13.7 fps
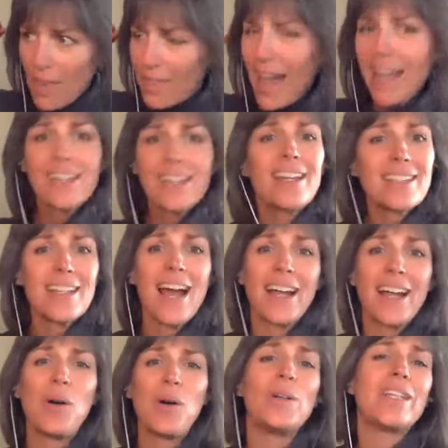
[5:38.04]
That does not
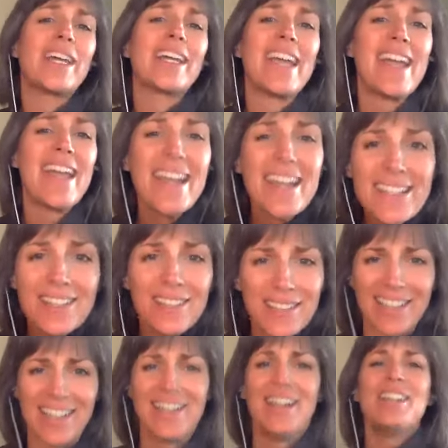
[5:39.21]
hold a
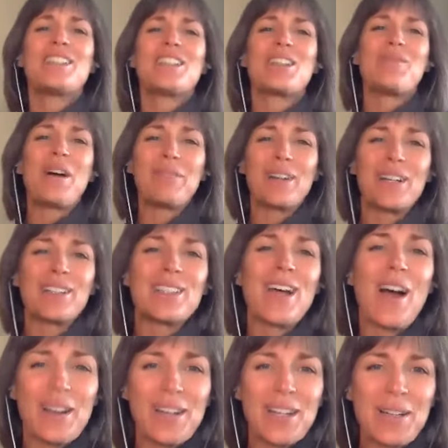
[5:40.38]
candle to what we were
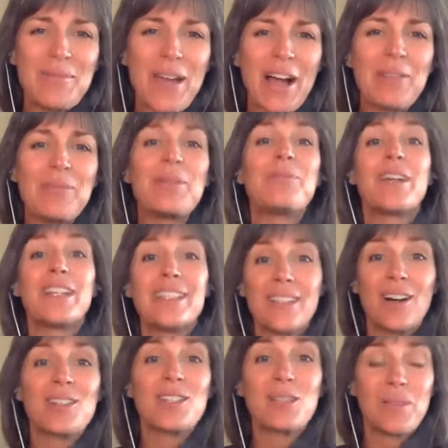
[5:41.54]
talking about when we
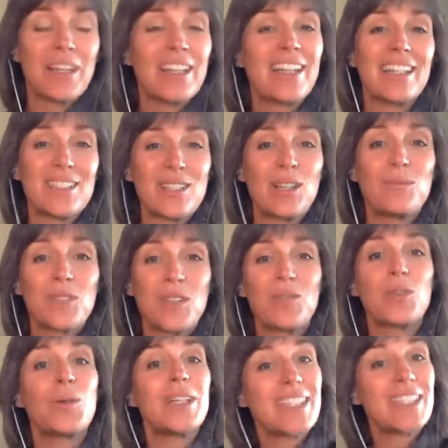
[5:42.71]
start speaking in terms of
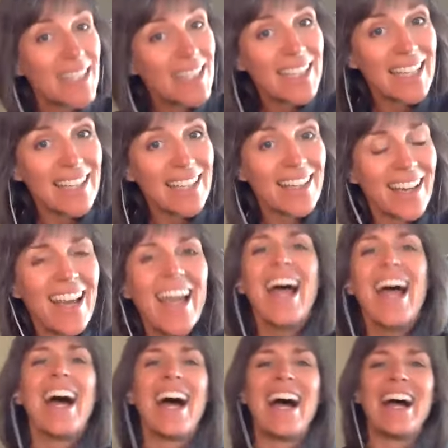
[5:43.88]
quintillion.
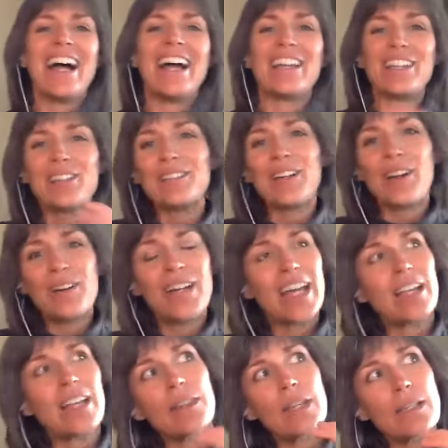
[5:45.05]
And
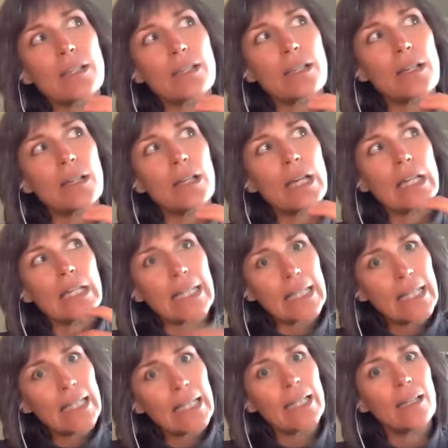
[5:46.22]

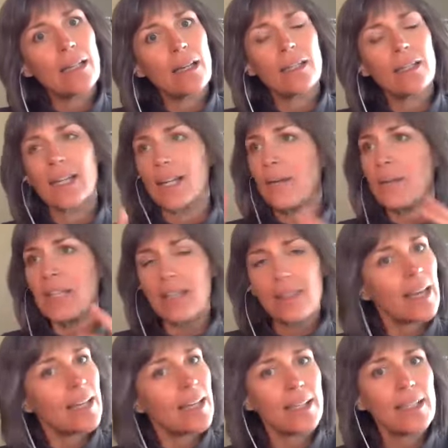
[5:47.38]
again, Nick, I mean, the
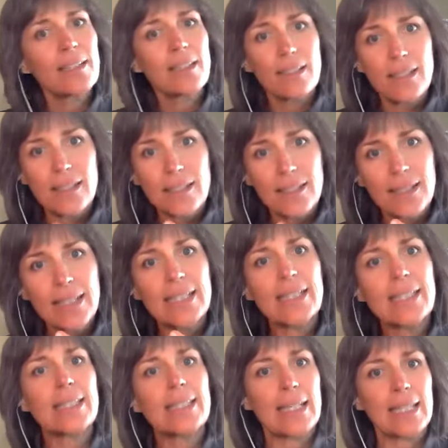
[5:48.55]
thing is it's an
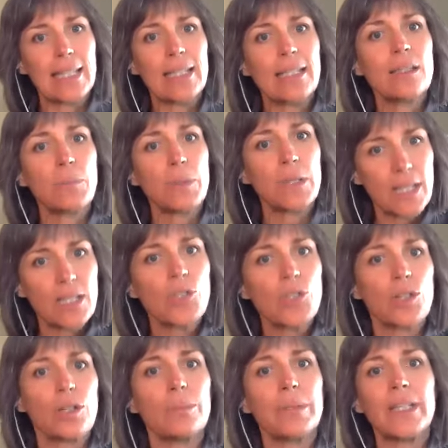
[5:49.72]
insidious
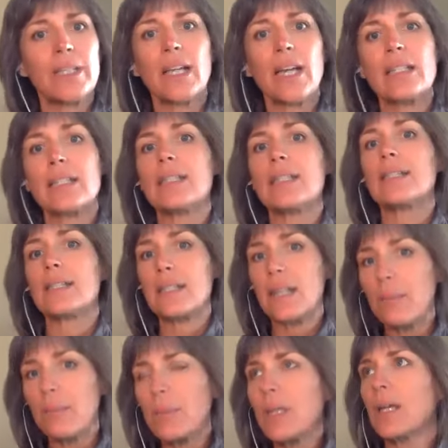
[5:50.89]
potential, because it's
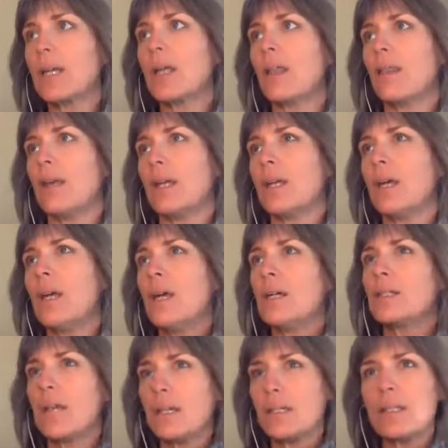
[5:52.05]
something that
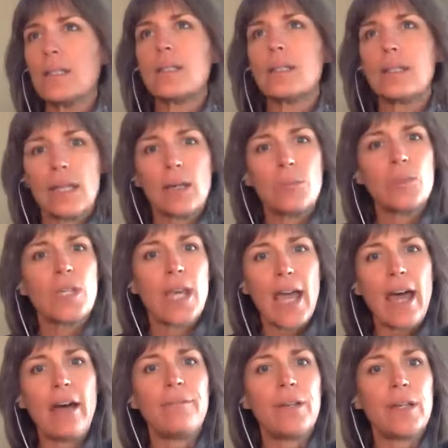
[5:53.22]
doesn't seem to
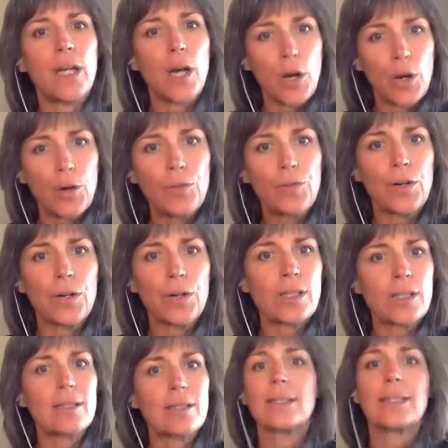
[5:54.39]
have an overt
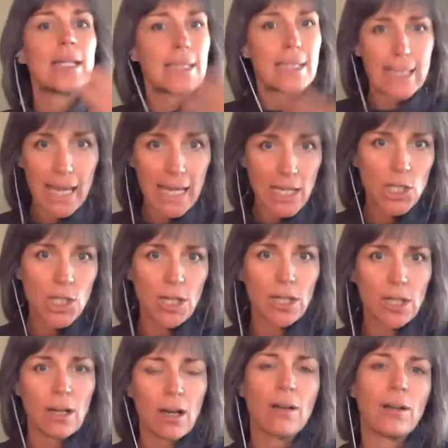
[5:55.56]

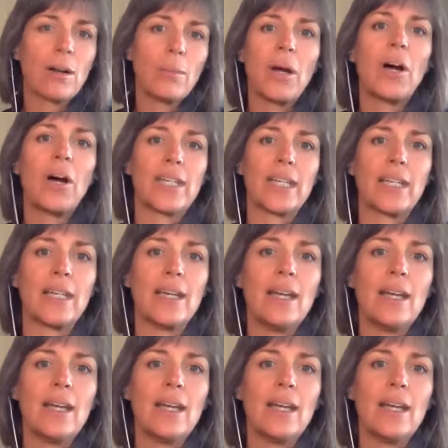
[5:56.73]
sensation on our body.